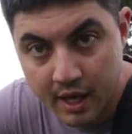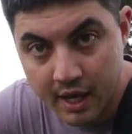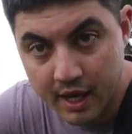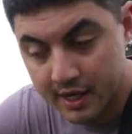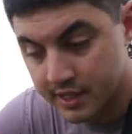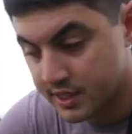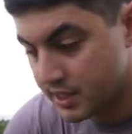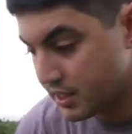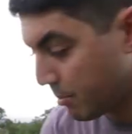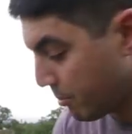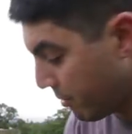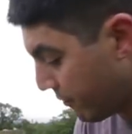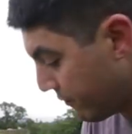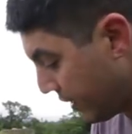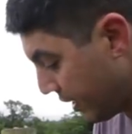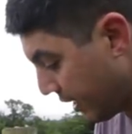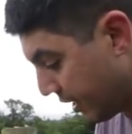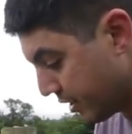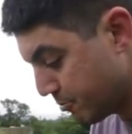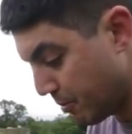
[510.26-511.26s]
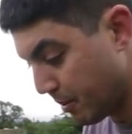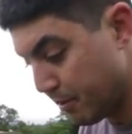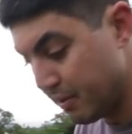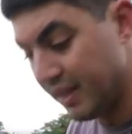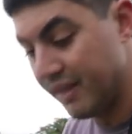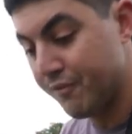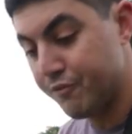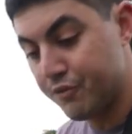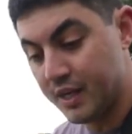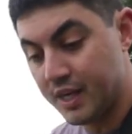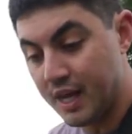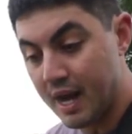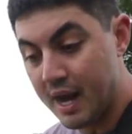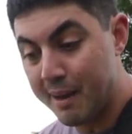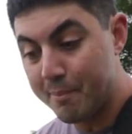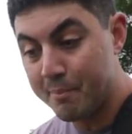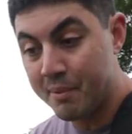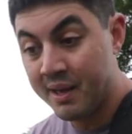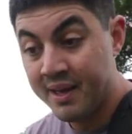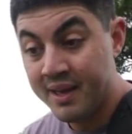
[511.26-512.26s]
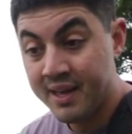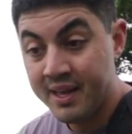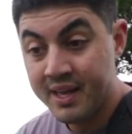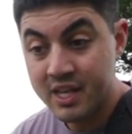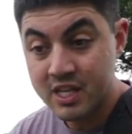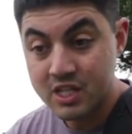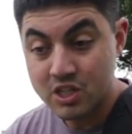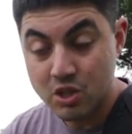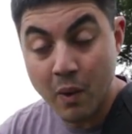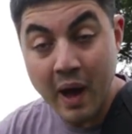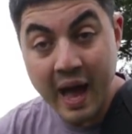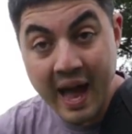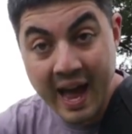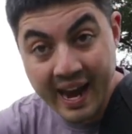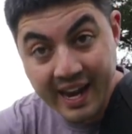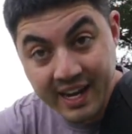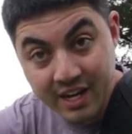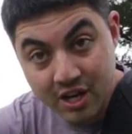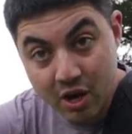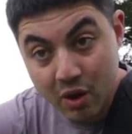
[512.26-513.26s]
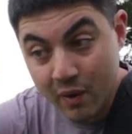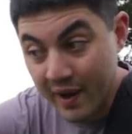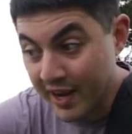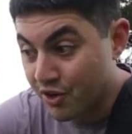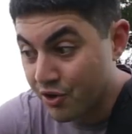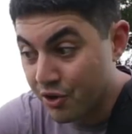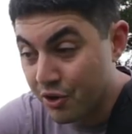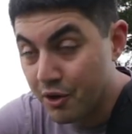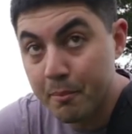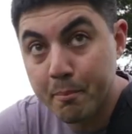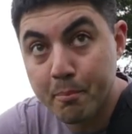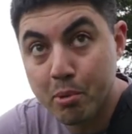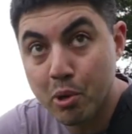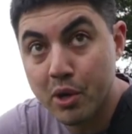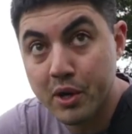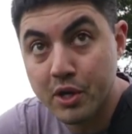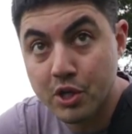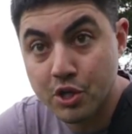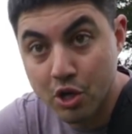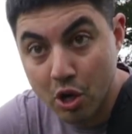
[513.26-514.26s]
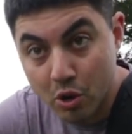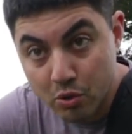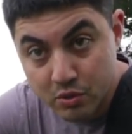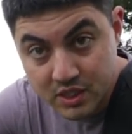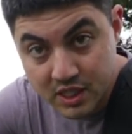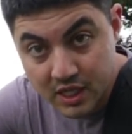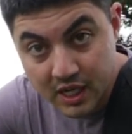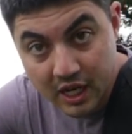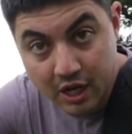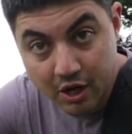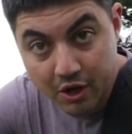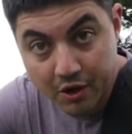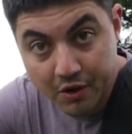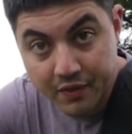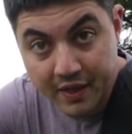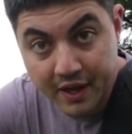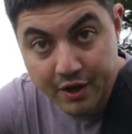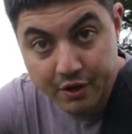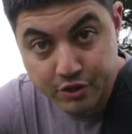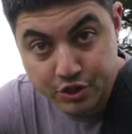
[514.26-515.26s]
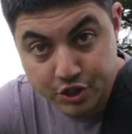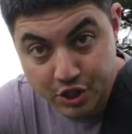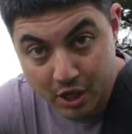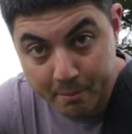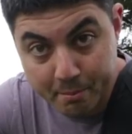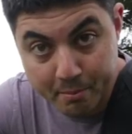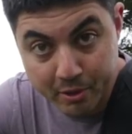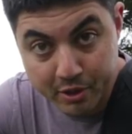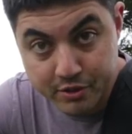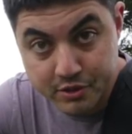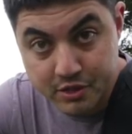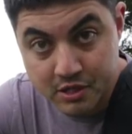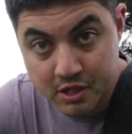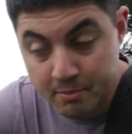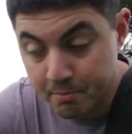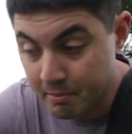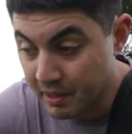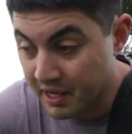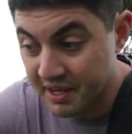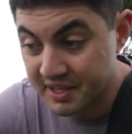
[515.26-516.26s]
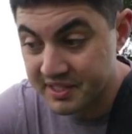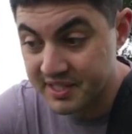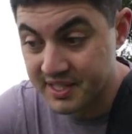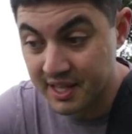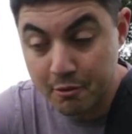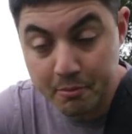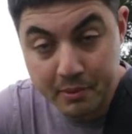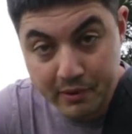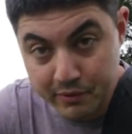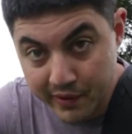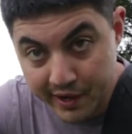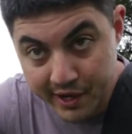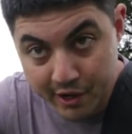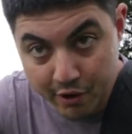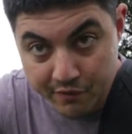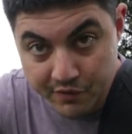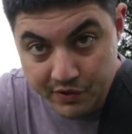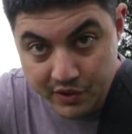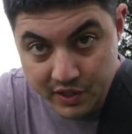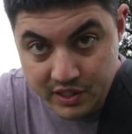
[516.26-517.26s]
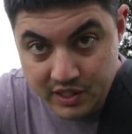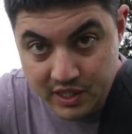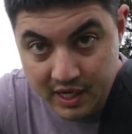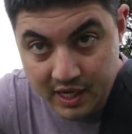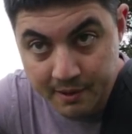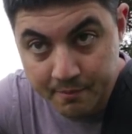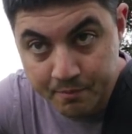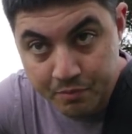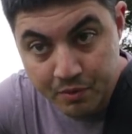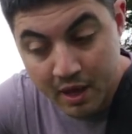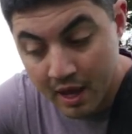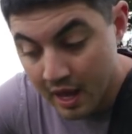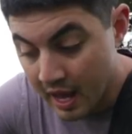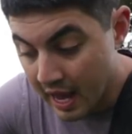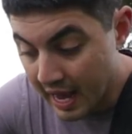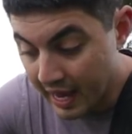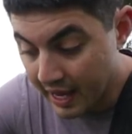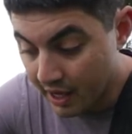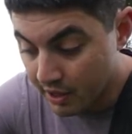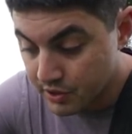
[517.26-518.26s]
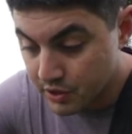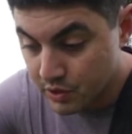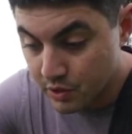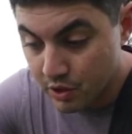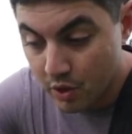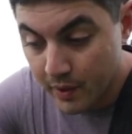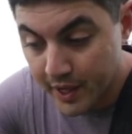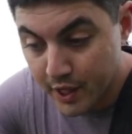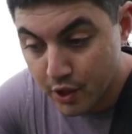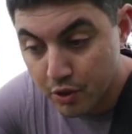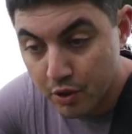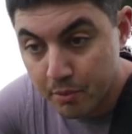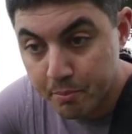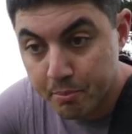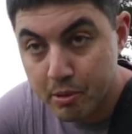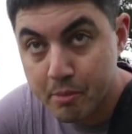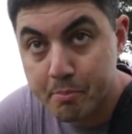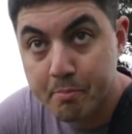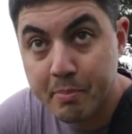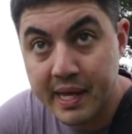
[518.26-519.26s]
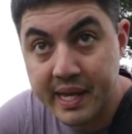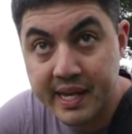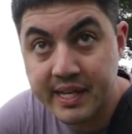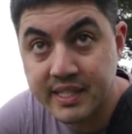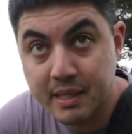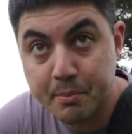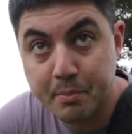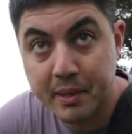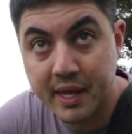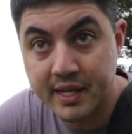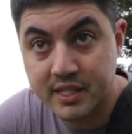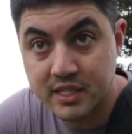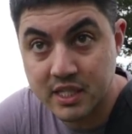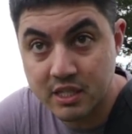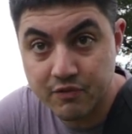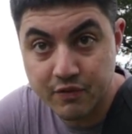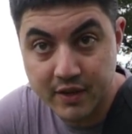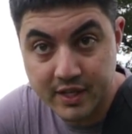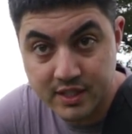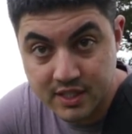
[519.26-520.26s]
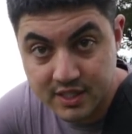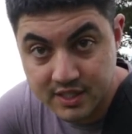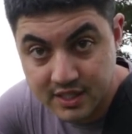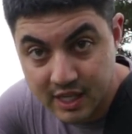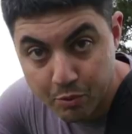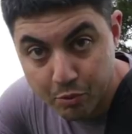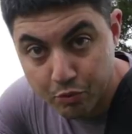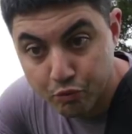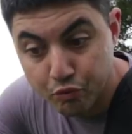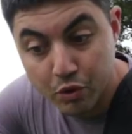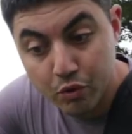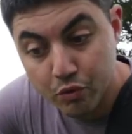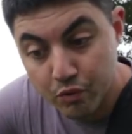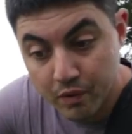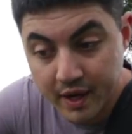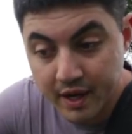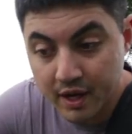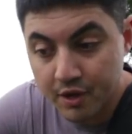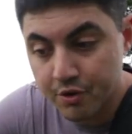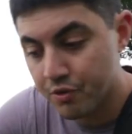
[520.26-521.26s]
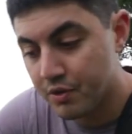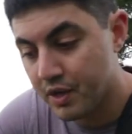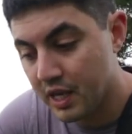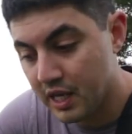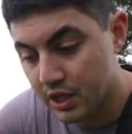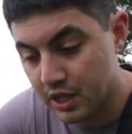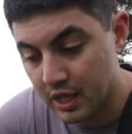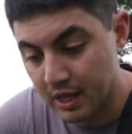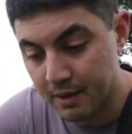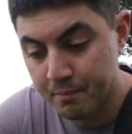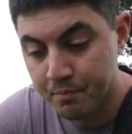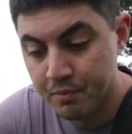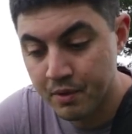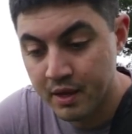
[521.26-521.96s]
uh, some of it has been lifted up. So I know I couldn't put goats in here that are jumpers because they'll be right over this thing. I also know I couldn't put pigs up against this fence because they would root right underneath it.